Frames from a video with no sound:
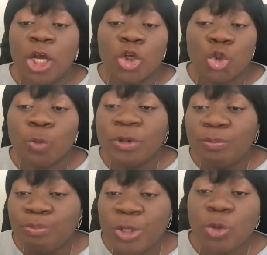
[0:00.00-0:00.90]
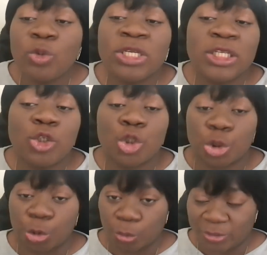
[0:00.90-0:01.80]
should be building
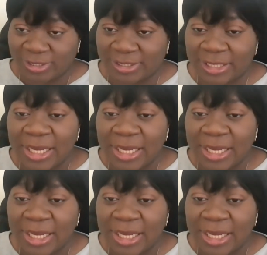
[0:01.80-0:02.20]
trust,